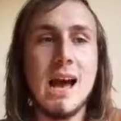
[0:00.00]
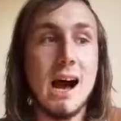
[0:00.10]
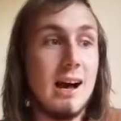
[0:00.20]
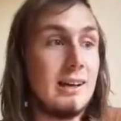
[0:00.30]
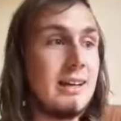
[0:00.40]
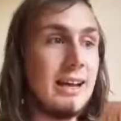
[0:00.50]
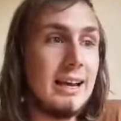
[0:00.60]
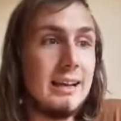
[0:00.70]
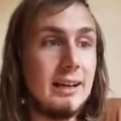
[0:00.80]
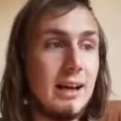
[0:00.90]
I
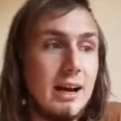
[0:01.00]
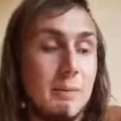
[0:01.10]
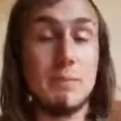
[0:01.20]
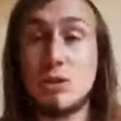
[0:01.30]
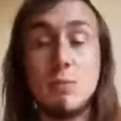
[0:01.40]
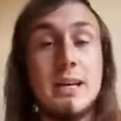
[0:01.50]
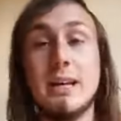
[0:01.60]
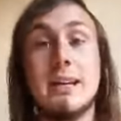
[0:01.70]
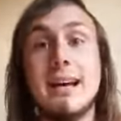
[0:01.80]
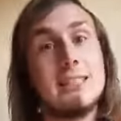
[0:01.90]
can, um, to be
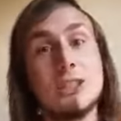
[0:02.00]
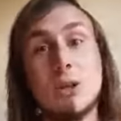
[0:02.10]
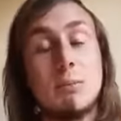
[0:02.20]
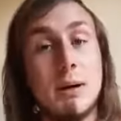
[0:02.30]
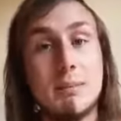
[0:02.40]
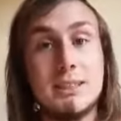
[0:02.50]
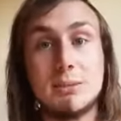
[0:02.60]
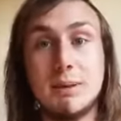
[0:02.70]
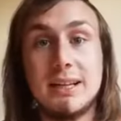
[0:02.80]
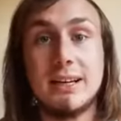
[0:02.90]
a national public
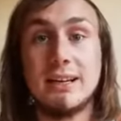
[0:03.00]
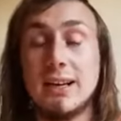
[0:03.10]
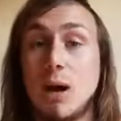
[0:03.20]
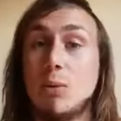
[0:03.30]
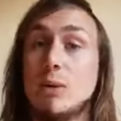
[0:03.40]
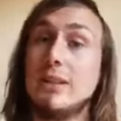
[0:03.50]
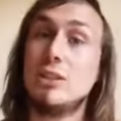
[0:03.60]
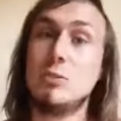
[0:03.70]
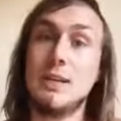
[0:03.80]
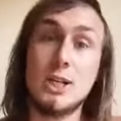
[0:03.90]
speaker, I will need
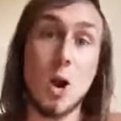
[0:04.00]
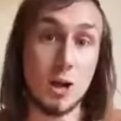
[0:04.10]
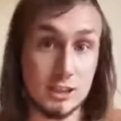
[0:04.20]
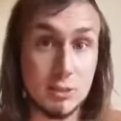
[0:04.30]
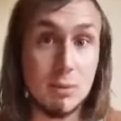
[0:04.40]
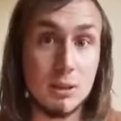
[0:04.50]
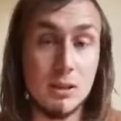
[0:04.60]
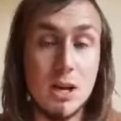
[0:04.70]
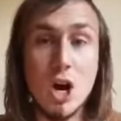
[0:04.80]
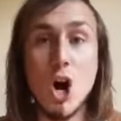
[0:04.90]
to be knowledgeable
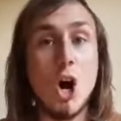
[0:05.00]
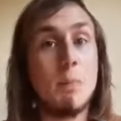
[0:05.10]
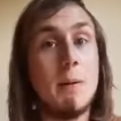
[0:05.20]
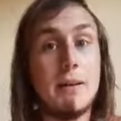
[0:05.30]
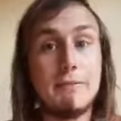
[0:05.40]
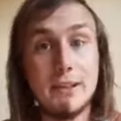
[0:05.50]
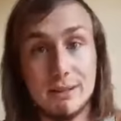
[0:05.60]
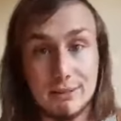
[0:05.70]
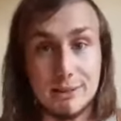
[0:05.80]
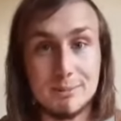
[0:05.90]
on my field.